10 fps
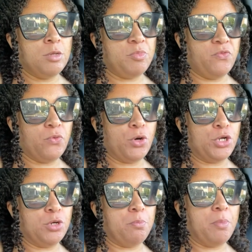before
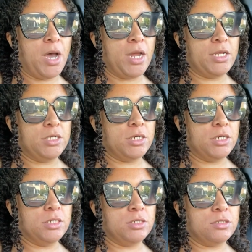your body
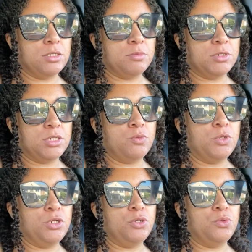does, especially
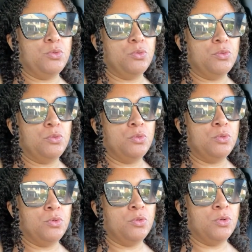when you
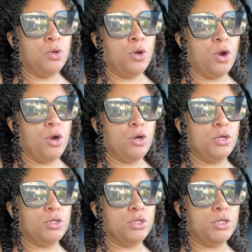
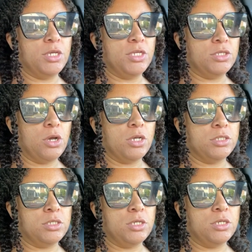are
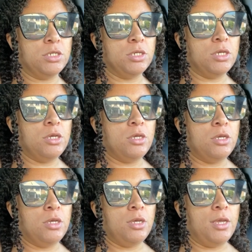exhausted
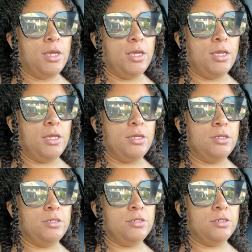
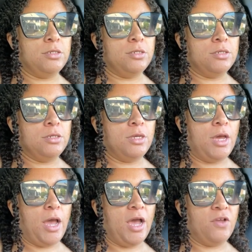and
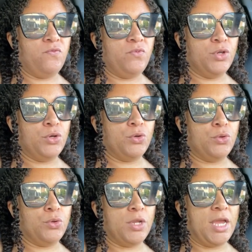I
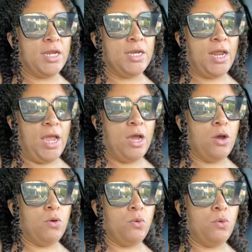feel like
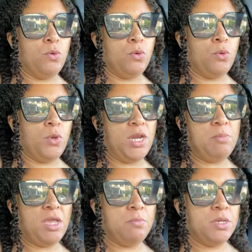now, and it
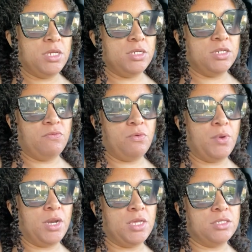may be different when
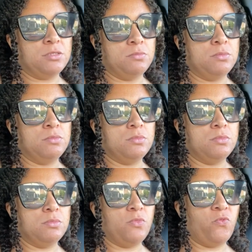I get some
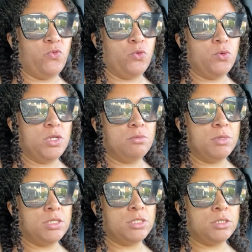food in
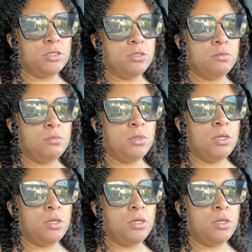my system,